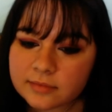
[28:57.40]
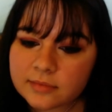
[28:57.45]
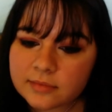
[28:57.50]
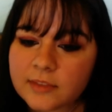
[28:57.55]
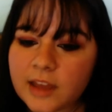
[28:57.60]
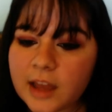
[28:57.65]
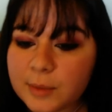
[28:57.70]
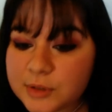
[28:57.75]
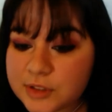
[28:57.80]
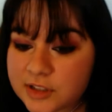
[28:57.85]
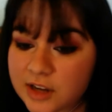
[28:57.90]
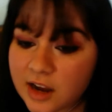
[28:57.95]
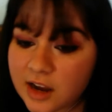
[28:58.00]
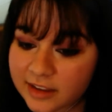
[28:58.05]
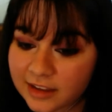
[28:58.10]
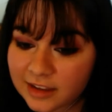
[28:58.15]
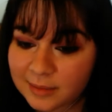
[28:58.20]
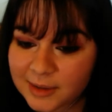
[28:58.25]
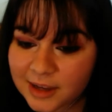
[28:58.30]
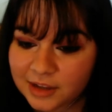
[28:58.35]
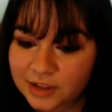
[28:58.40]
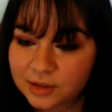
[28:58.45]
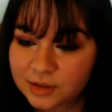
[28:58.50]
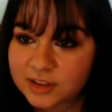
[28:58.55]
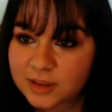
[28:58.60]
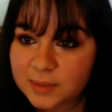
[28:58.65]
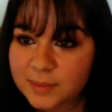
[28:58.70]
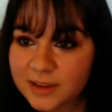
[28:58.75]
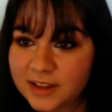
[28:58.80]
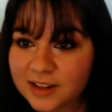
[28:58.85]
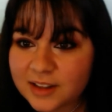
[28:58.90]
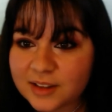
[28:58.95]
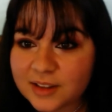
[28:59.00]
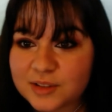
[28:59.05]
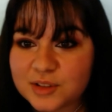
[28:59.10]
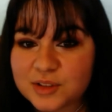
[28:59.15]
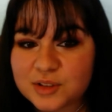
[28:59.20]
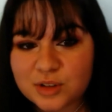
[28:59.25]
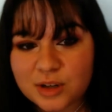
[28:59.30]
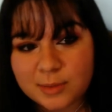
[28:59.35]
I was talking about you at the beginning of
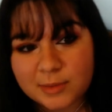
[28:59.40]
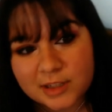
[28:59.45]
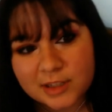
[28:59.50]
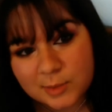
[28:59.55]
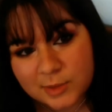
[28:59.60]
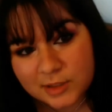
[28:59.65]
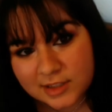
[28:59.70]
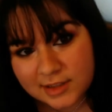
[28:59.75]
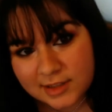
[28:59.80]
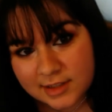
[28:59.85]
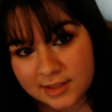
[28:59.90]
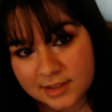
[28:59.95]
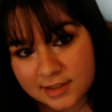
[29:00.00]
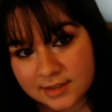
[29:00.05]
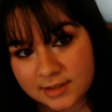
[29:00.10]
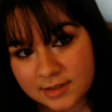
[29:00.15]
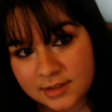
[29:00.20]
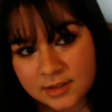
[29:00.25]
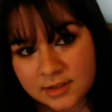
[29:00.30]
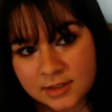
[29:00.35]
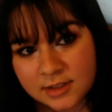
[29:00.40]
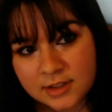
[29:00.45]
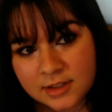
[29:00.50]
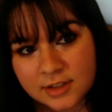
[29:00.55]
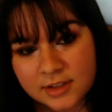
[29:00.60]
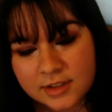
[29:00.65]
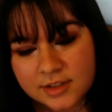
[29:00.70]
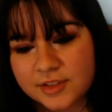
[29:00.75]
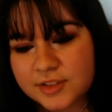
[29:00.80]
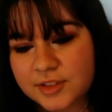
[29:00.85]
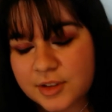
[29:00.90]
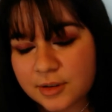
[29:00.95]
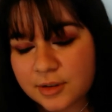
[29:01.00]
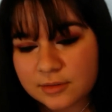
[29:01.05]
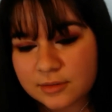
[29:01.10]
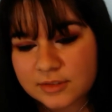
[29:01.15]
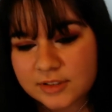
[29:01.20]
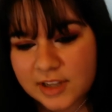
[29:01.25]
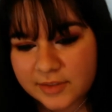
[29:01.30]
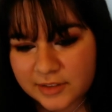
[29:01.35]
the stream because we did this.
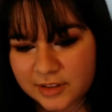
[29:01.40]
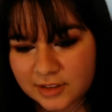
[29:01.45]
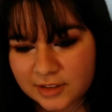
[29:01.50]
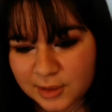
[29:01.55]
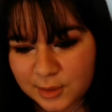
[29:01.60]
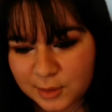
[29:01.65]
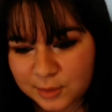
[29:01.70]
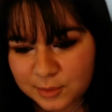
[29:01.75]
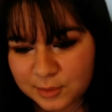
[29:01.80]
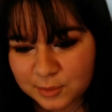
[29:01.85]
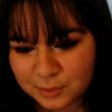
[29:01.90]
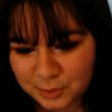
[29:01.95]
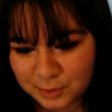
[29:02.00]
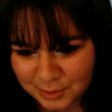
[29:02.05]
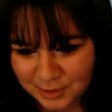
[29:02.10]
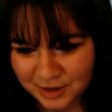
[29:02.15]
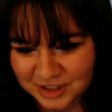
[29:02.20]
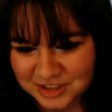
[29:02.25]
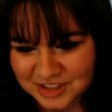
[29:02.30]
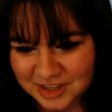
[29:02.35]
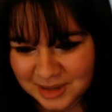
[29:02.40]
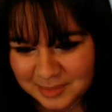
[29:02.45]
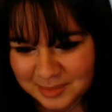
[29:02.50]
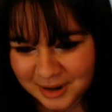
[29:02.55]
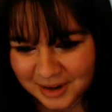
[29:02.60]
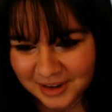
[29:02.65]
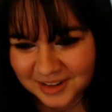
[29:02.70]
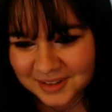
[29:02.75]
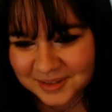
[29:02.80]
So definitely rewatch that part